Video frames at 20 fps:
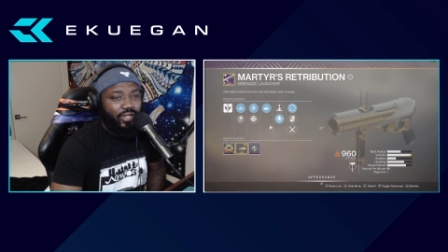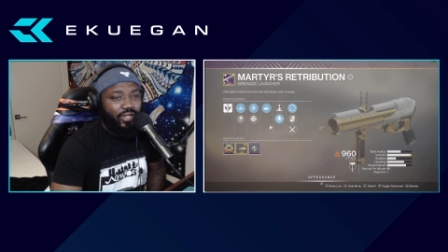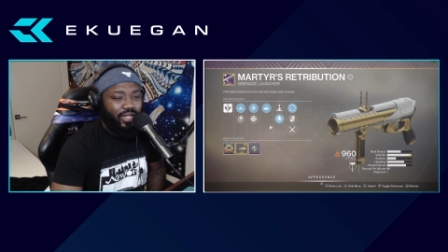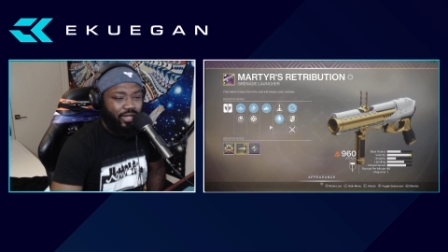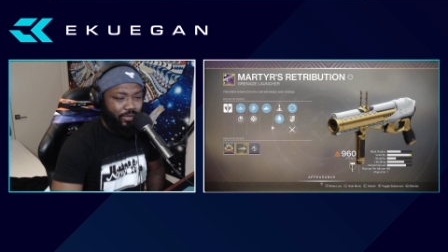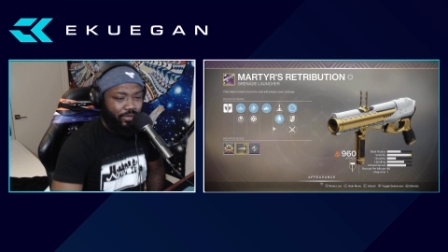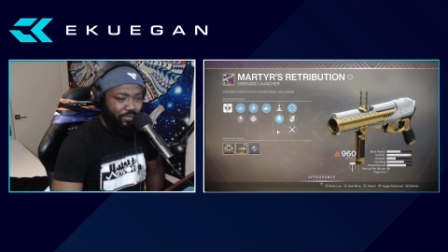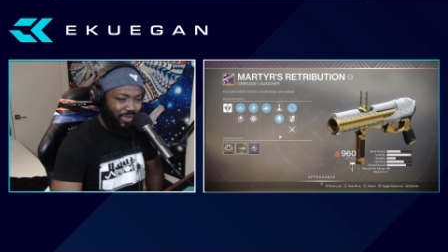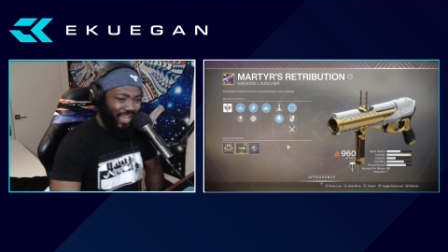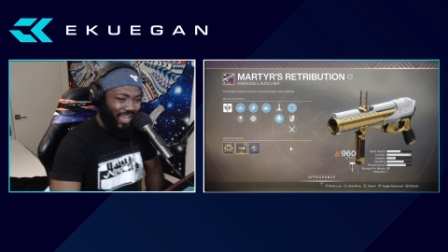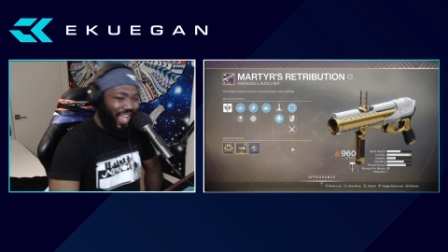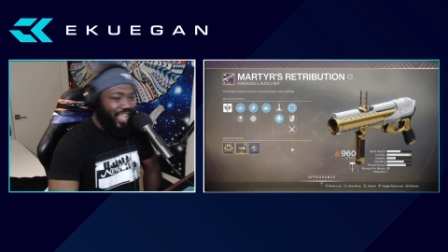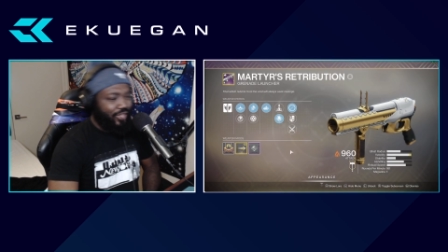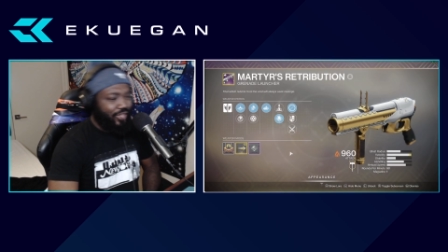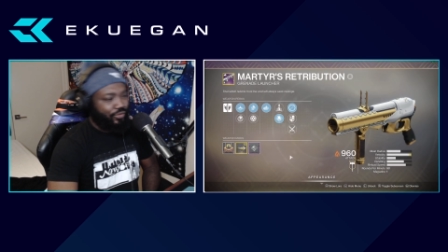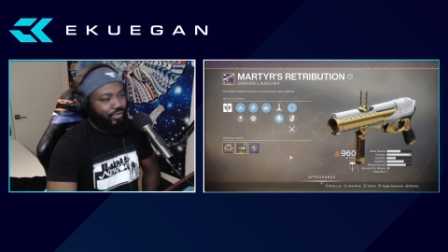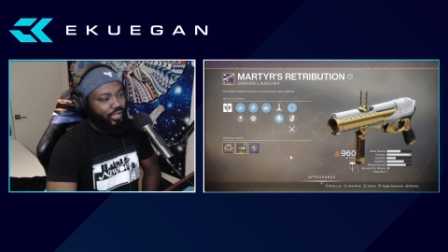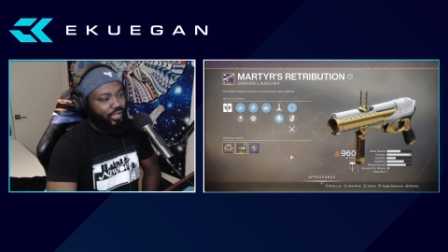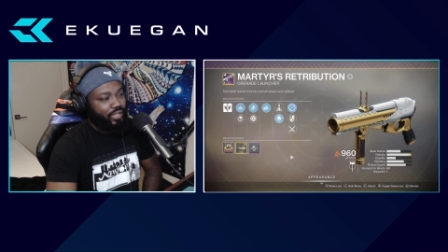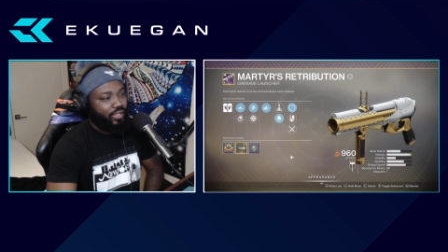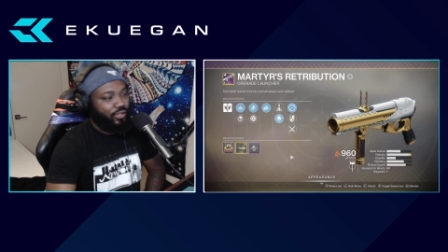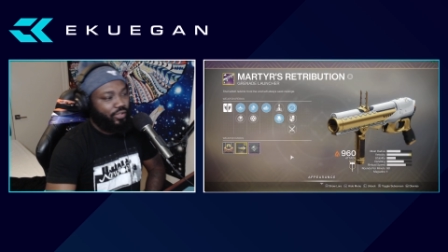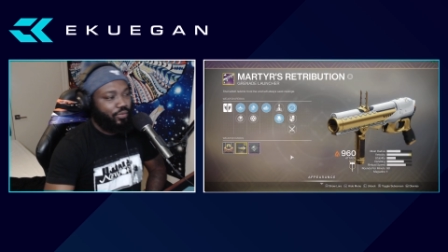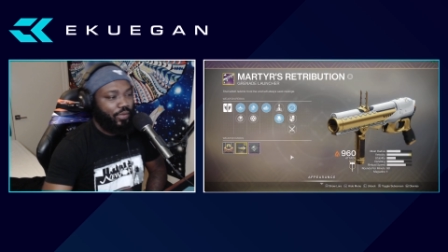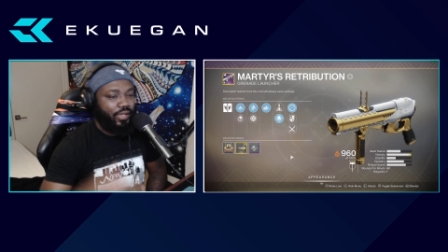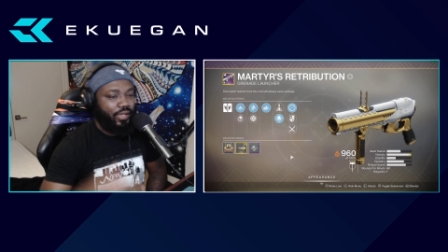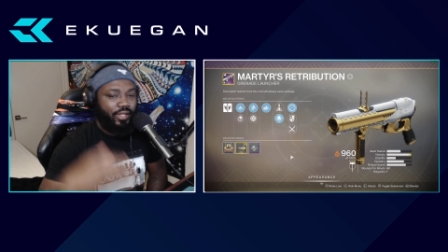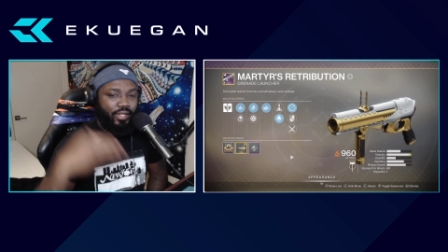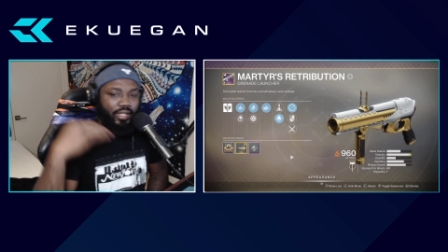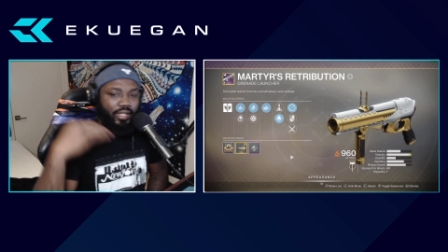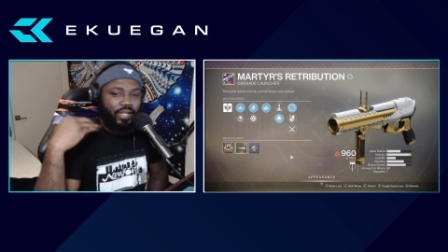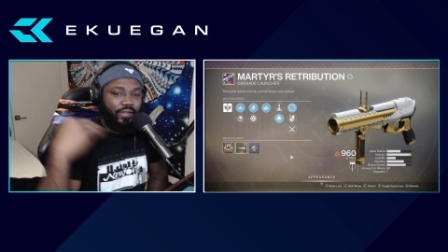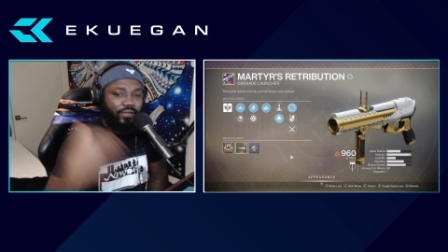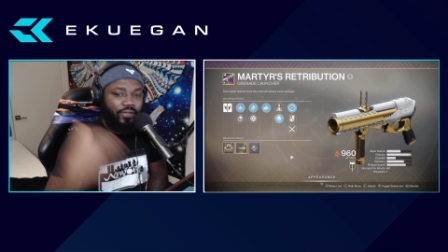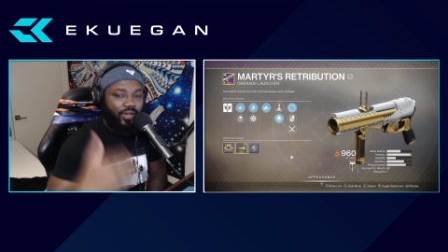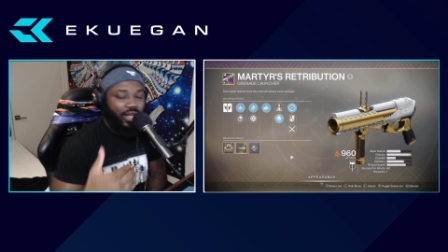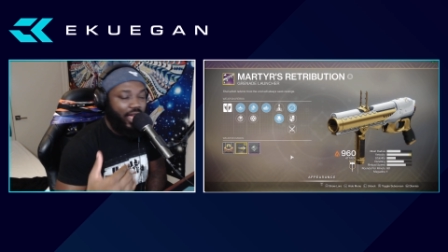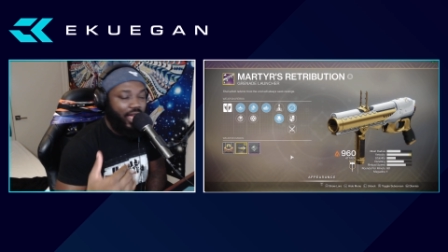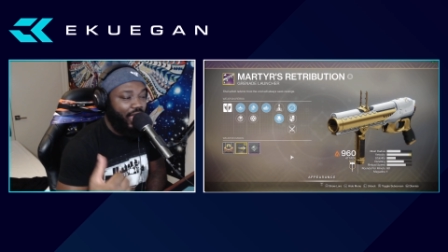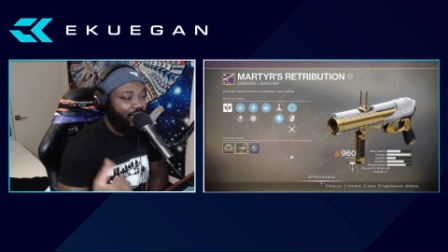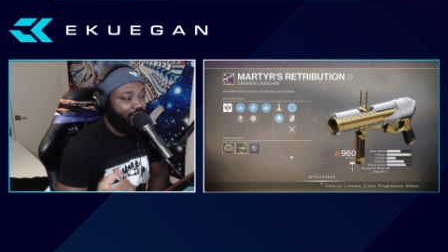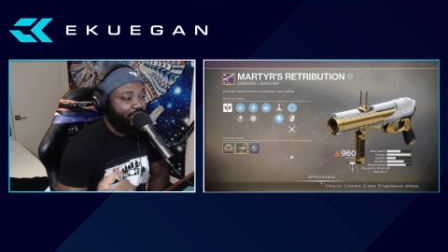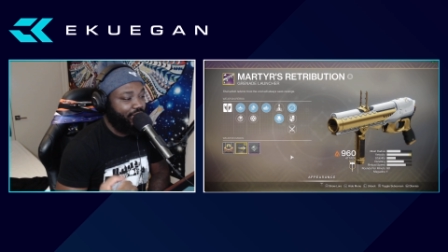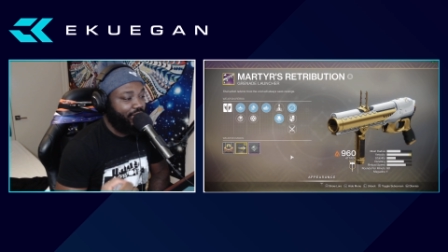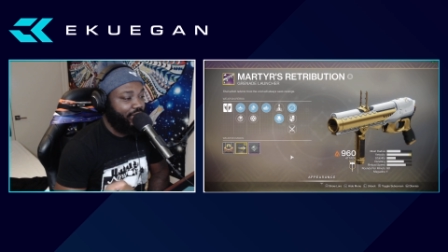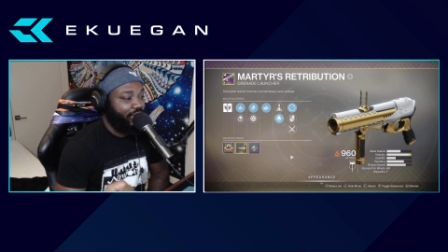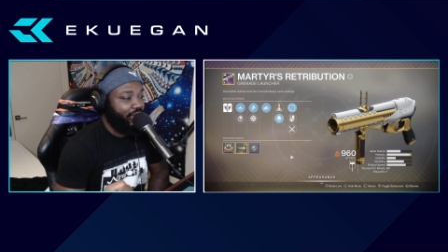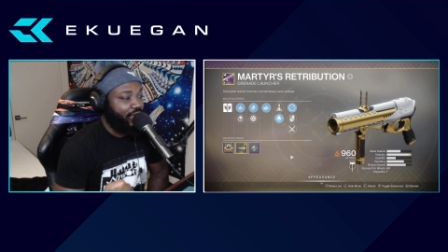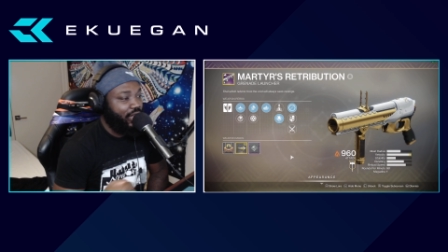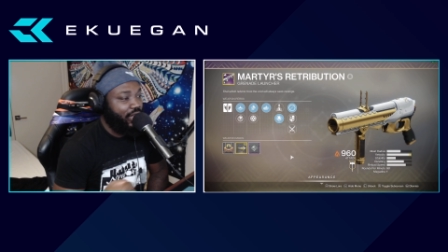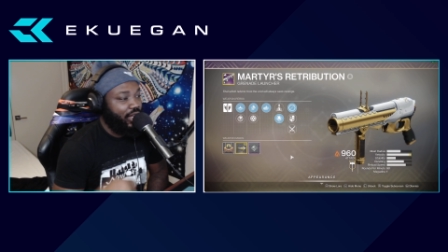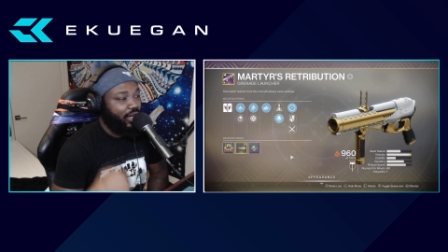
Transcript: it needed blast radius, whether it needed velocity.